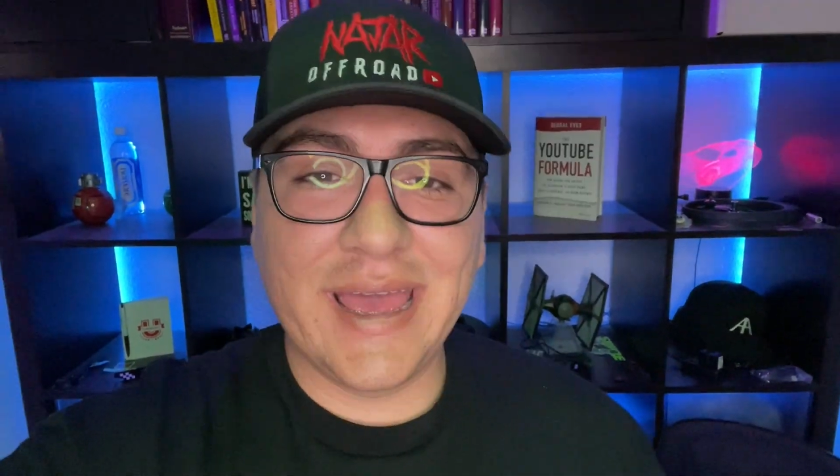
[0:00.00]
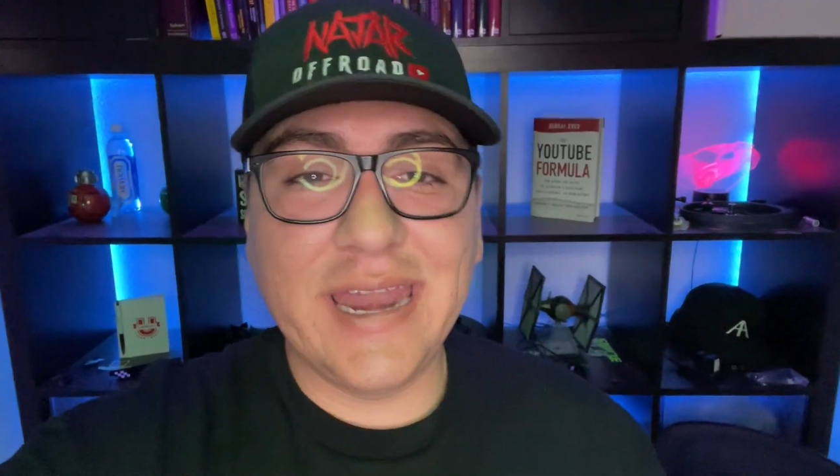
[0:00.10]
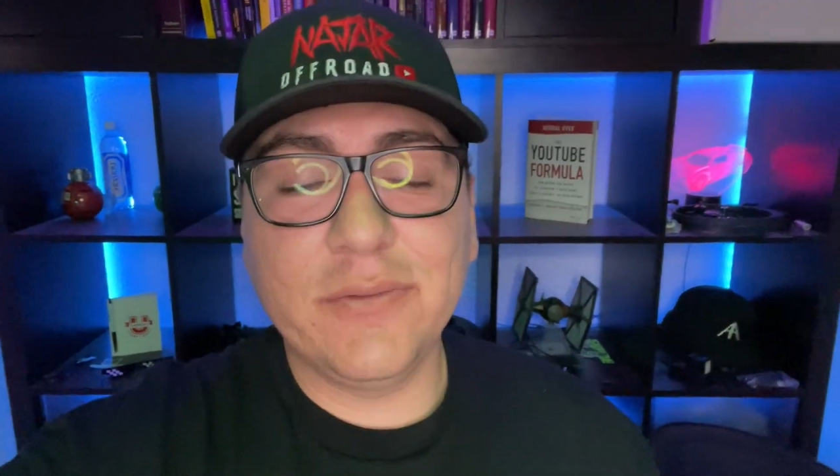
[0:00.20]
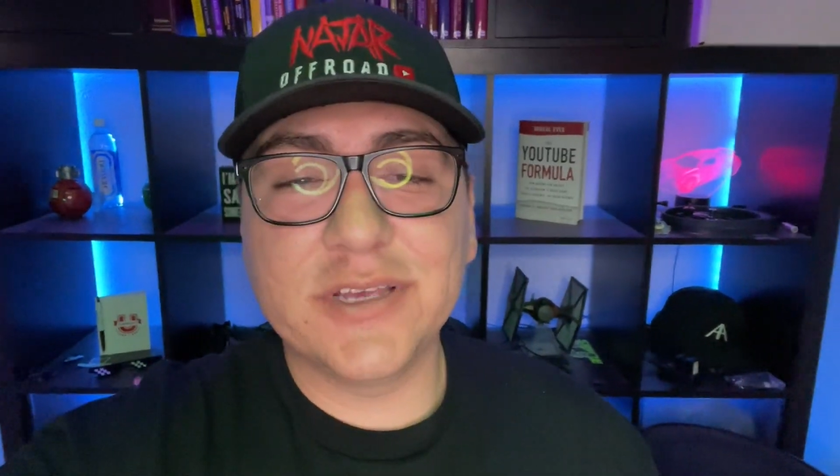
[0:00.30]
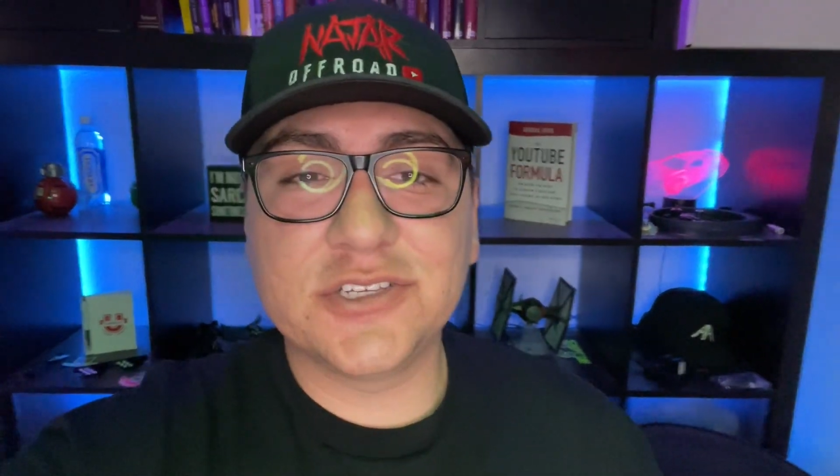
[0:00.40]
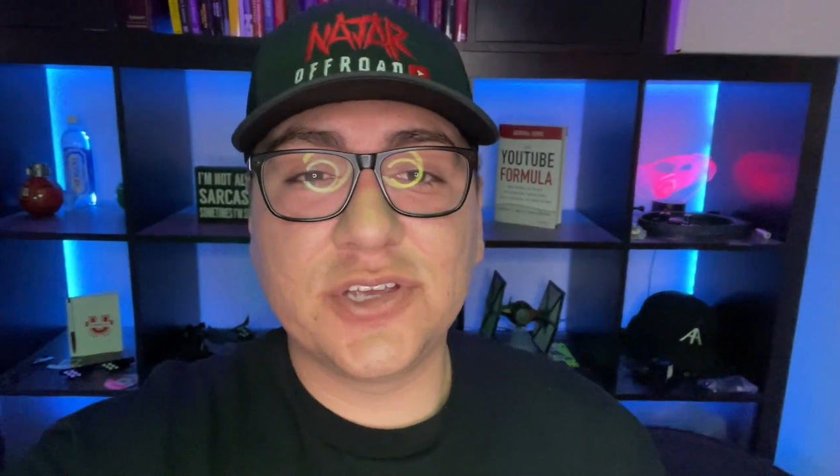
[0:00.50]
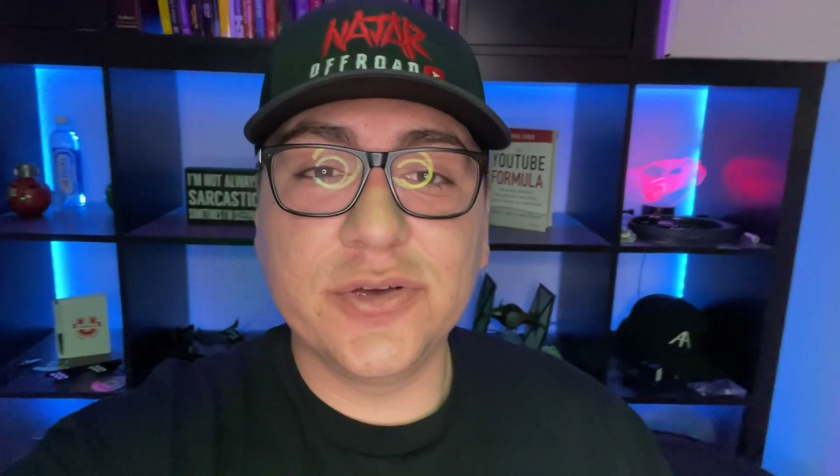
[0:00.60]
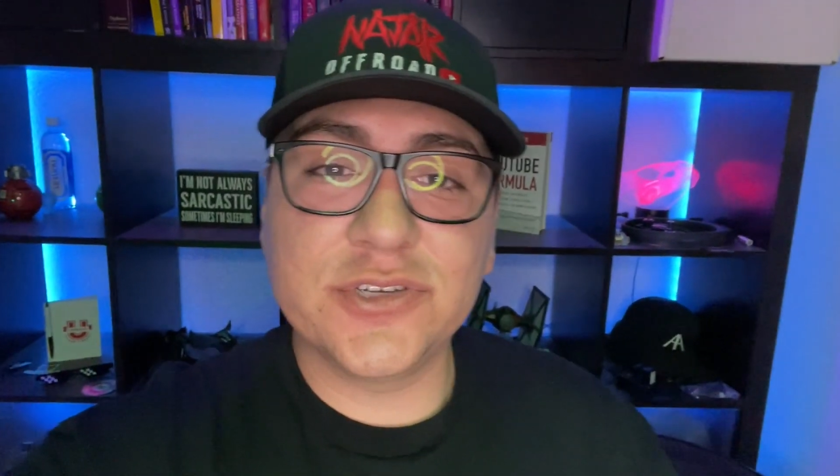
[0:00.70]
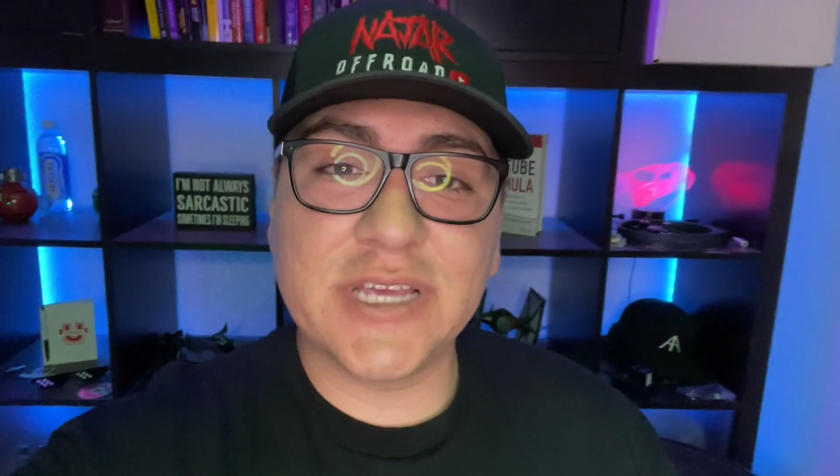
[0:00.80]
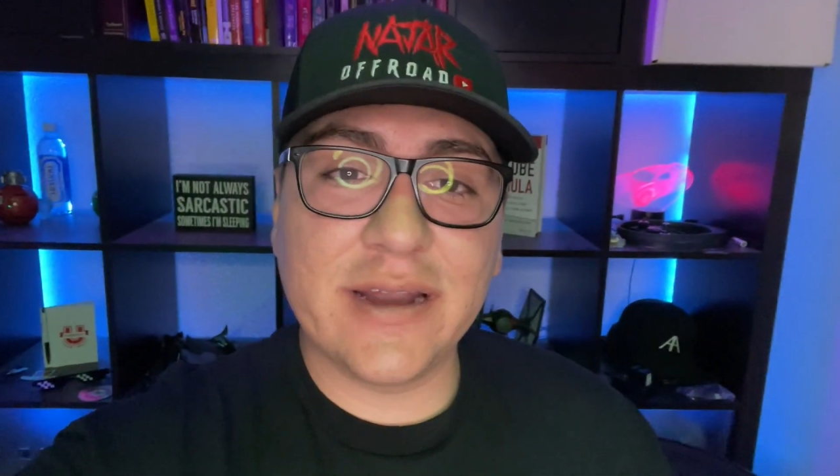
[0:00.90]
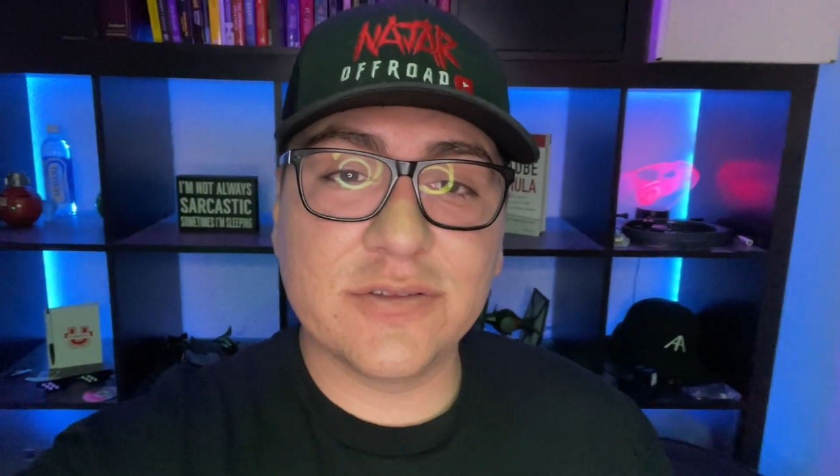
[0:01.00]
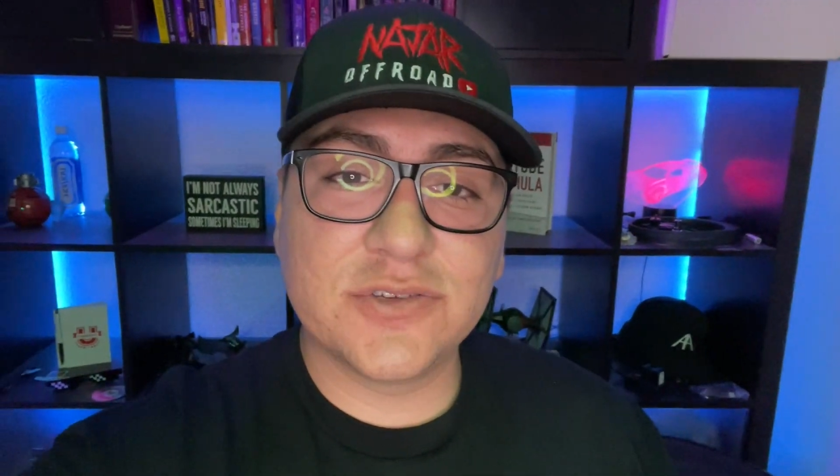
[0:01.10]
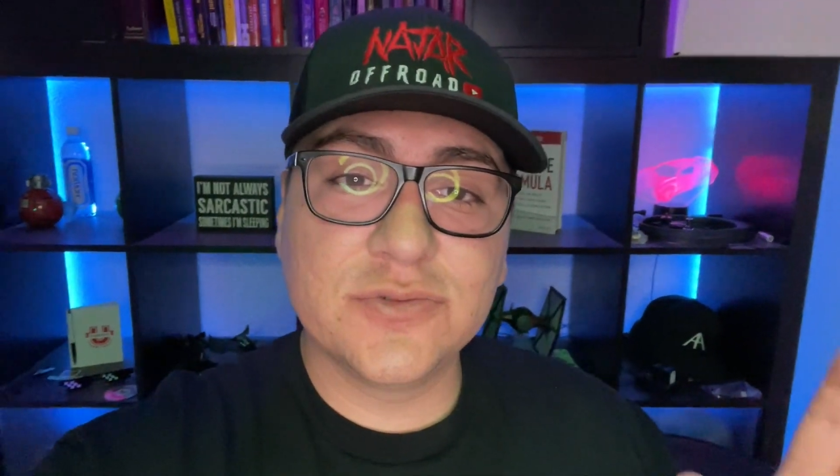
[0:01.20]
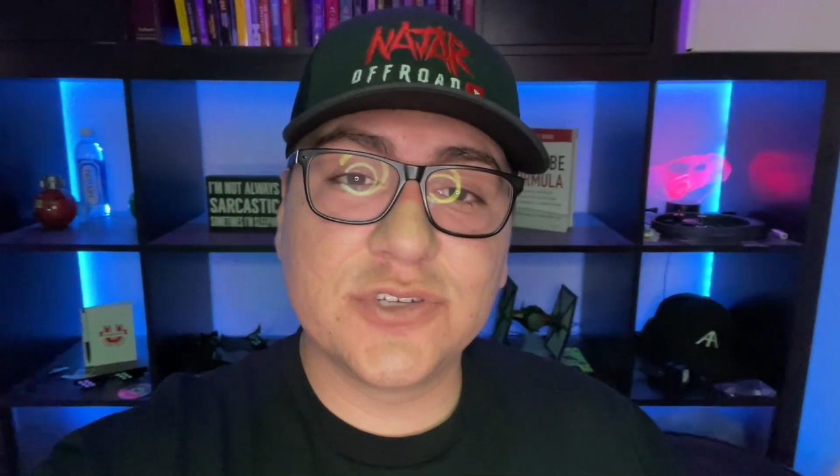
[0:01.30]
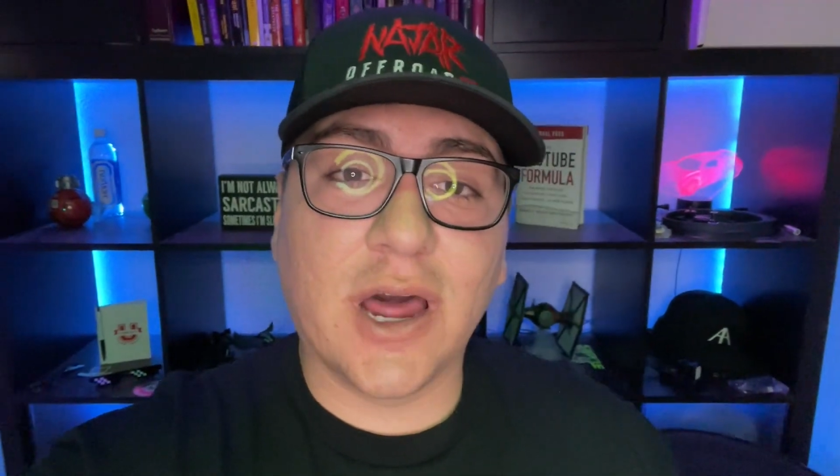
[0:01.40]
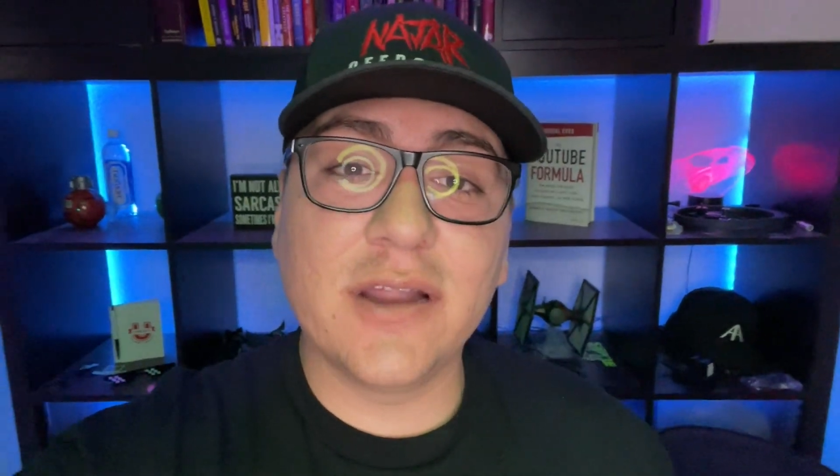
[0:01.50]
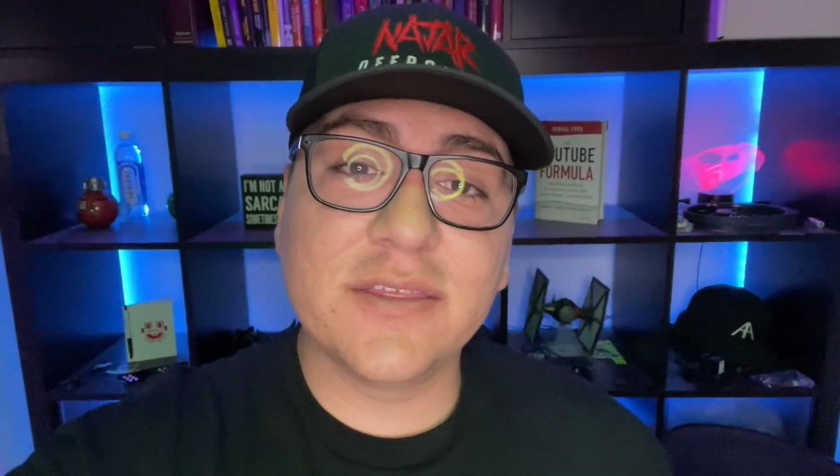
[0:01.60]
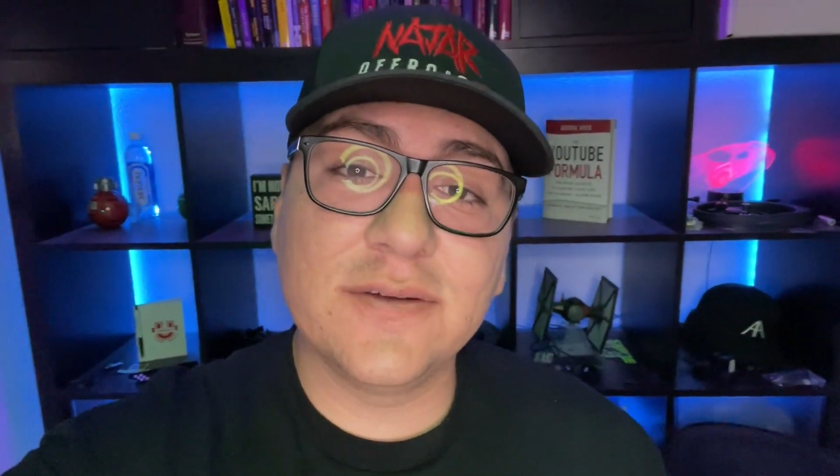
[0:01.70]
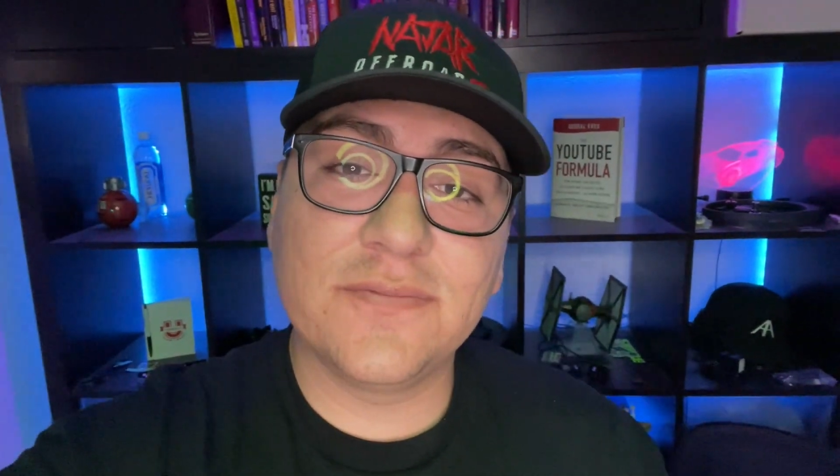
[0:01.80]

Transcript: Anyways, huge shout out to Jonathan